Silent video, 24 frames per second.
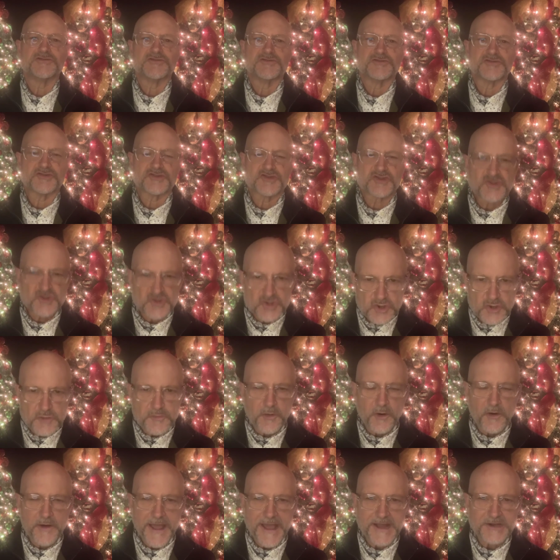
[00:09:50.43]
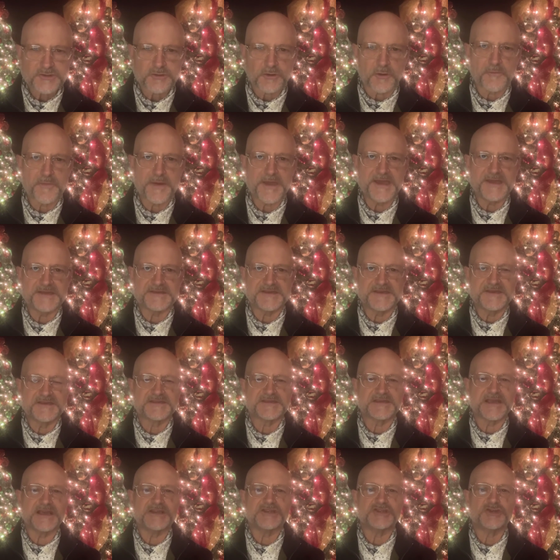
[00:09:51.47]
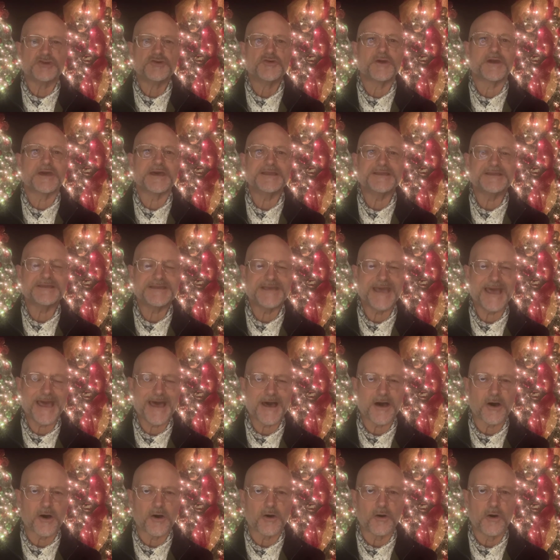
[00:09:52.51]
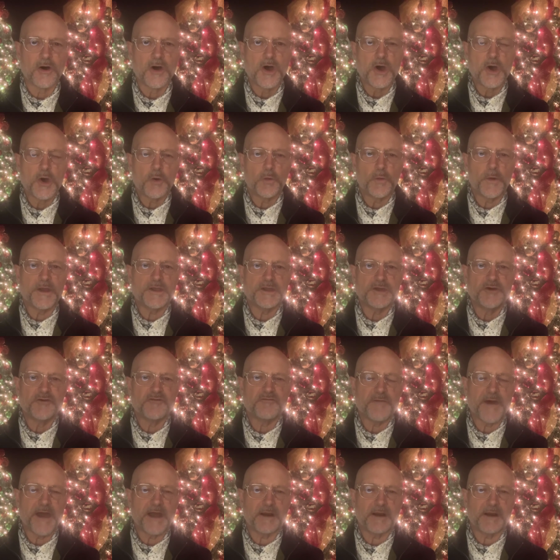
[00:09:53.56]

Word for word: supernatural peace. He said, You can tell when you've made a